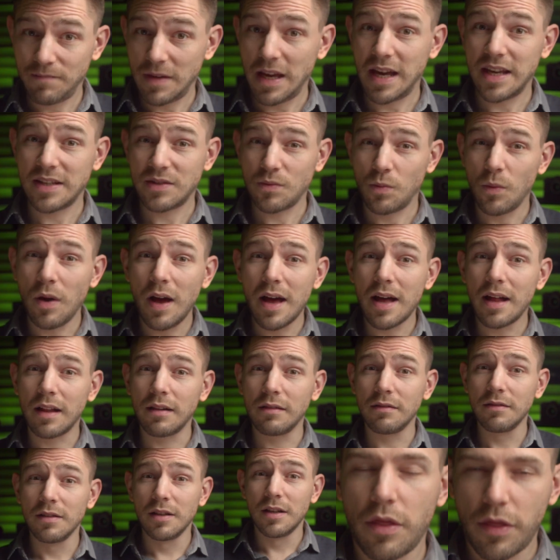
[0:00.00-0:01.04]
as
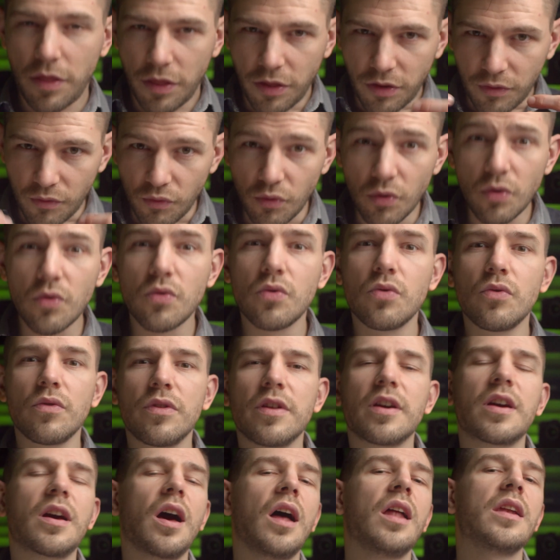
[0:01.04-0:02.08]
well through
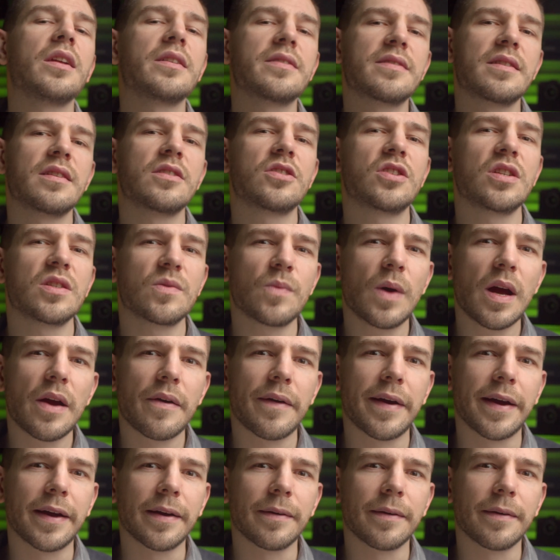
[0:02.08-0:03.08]
the colors that she's wearing.